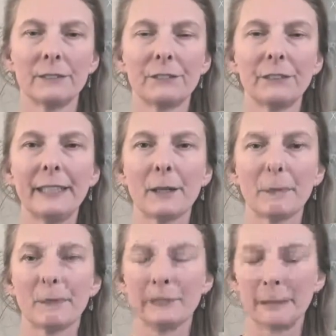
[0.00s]
to free
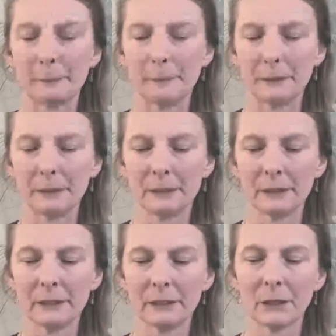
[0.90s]
up the ribs
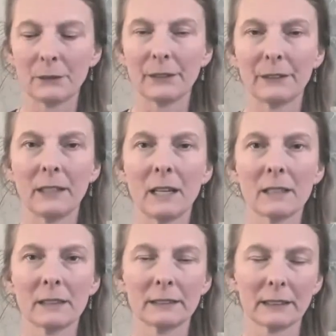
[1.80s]
so that the
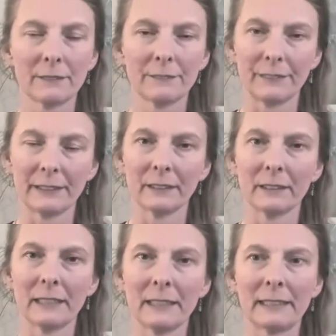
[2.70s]
lungs can
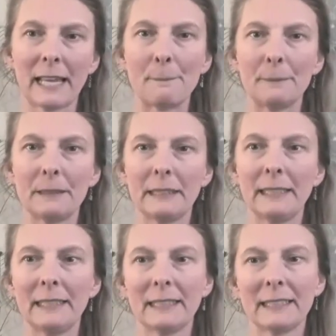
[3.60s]
fill and
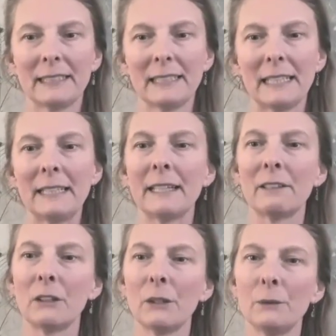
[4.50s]
empty in
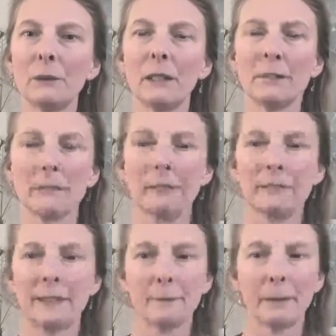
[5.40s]
their own lovely
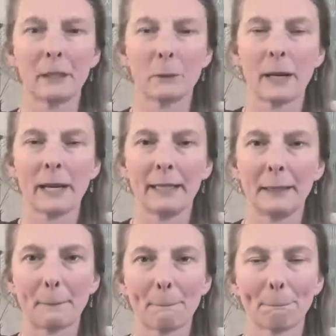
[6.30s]
rhythmic
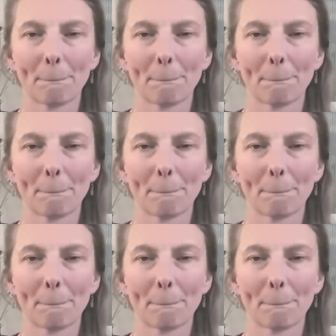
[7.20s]
way.